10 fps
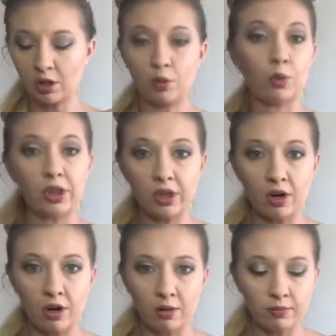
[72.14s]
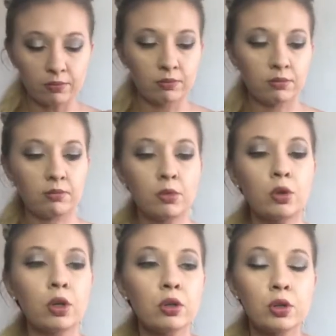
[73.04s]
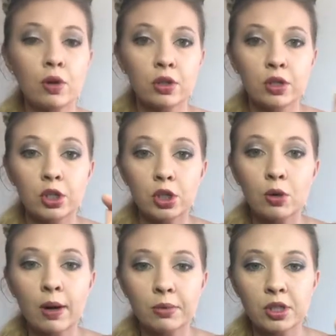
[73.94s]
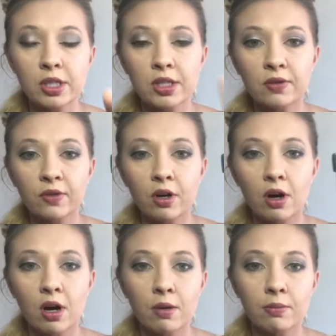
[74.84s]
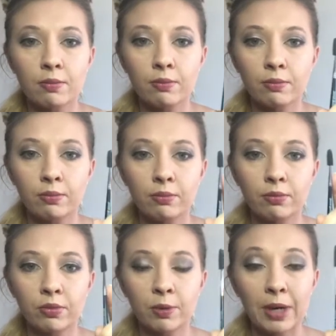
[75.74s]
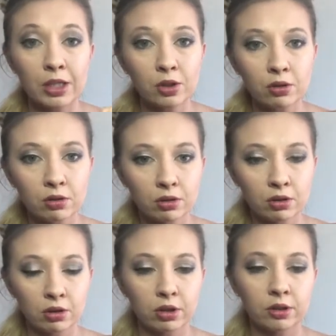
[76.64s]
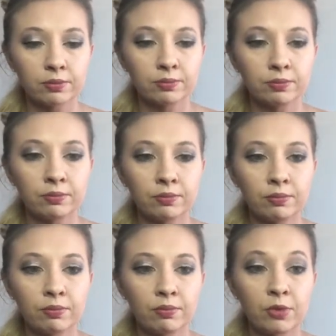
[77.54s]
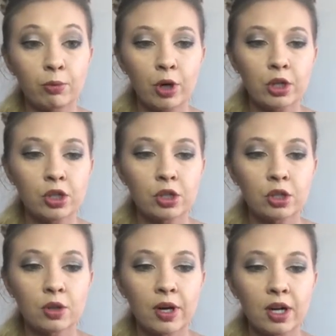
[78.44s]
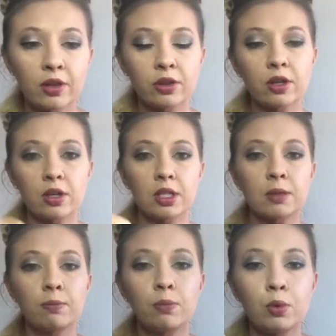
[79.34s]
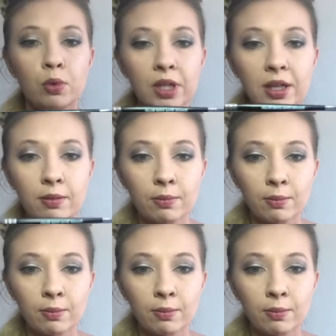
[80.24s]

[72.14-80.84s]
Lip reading: With the Kudos, you also get 2 options for the pencil or the brush. So I got the spoolie